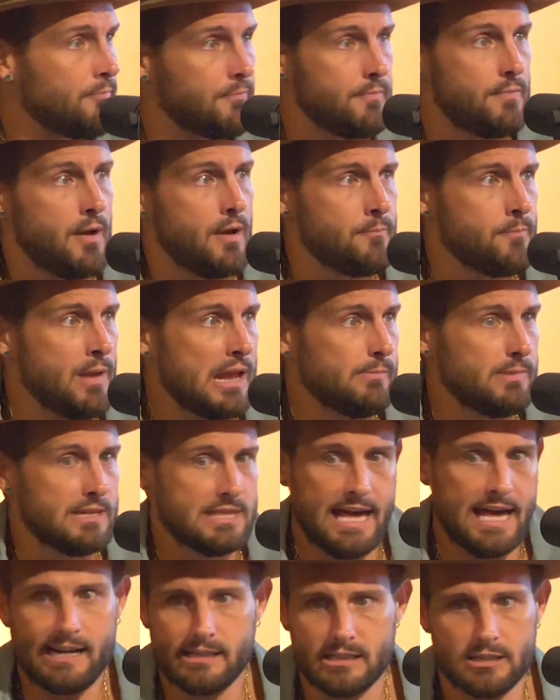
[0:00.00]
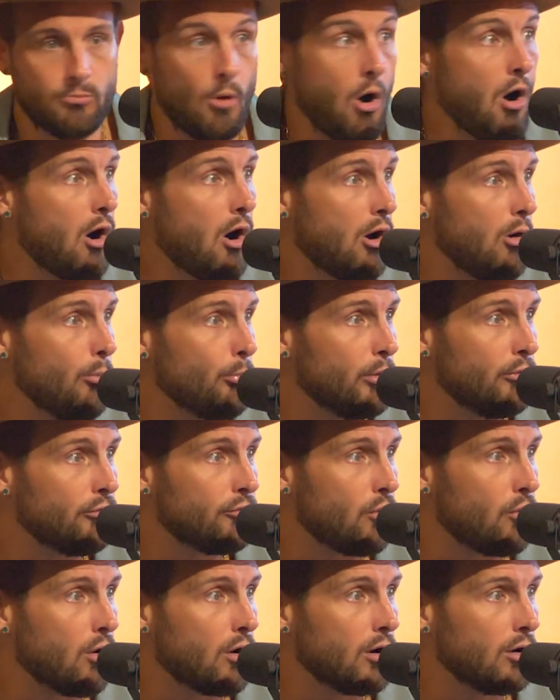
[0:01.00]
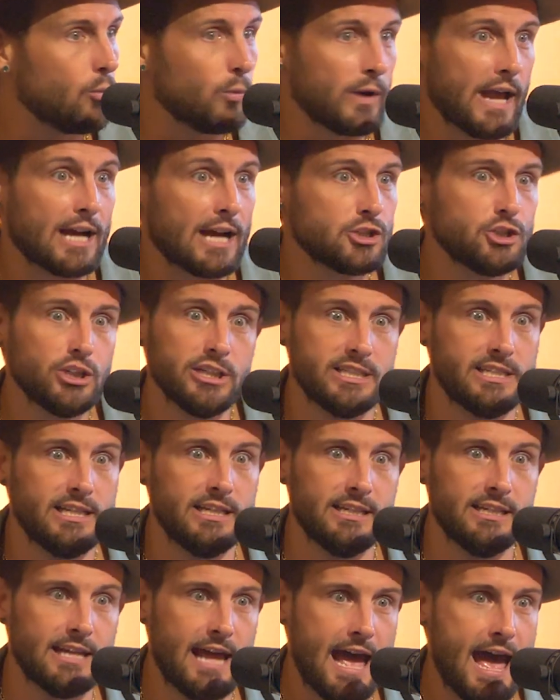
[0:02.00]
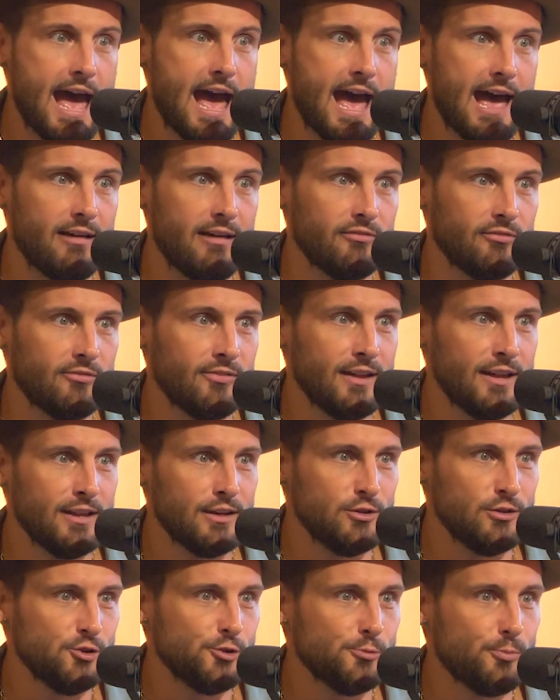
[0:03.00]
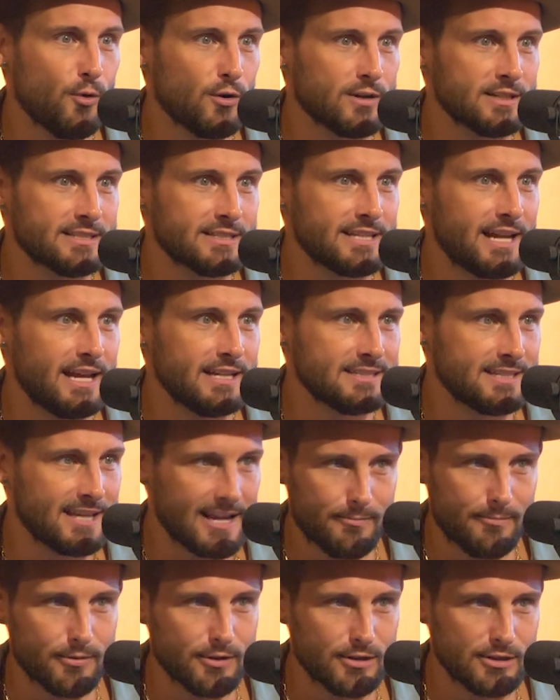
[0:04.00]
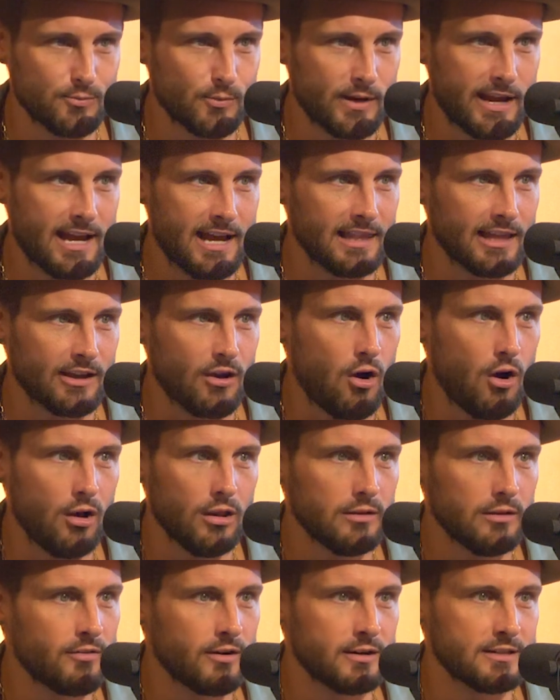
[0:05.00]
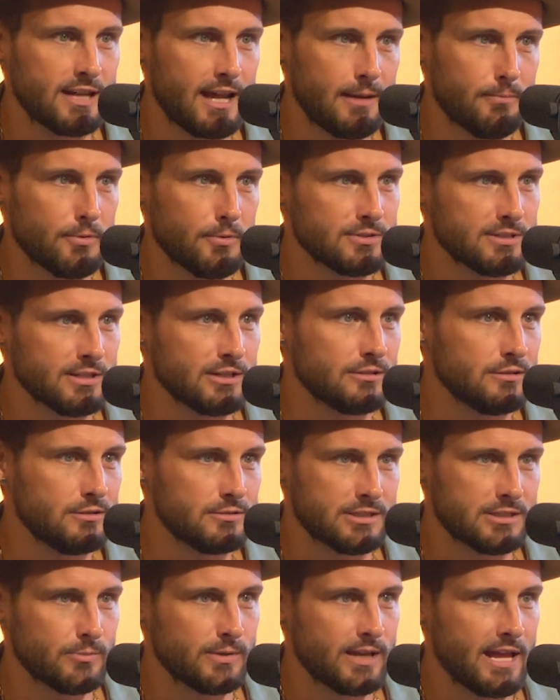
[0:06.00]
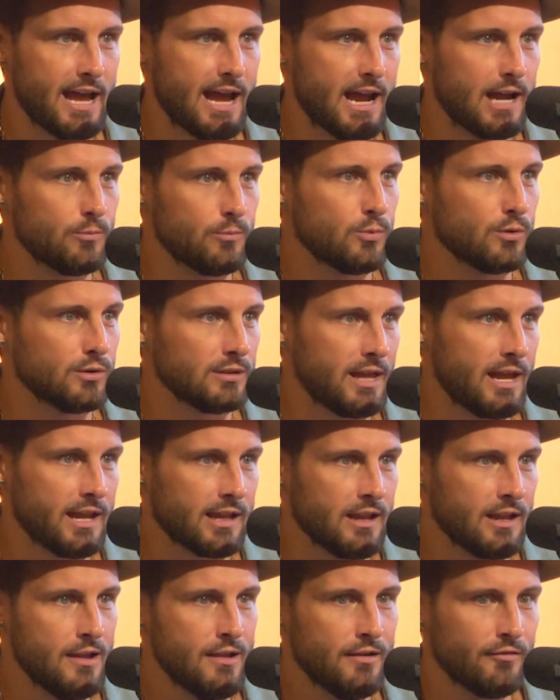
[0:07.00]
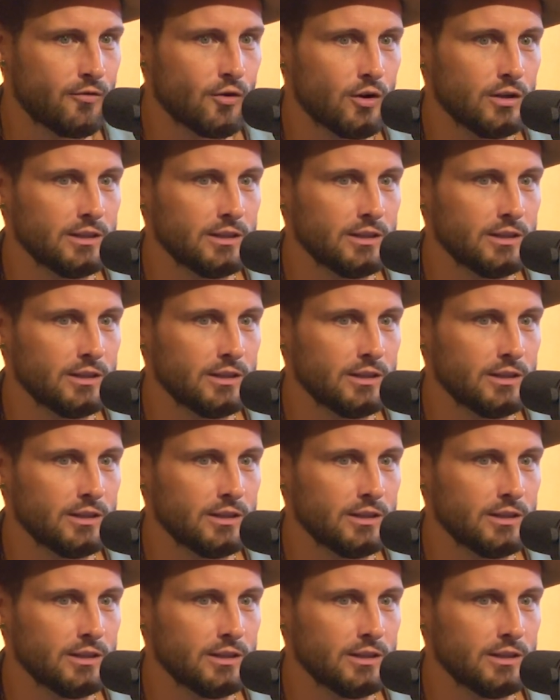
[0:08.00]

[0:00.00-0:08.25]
a baby that small before. We actually didn't have newborn-sized diapers. We had, like, all of our diapers and clothes that we had were, like, for a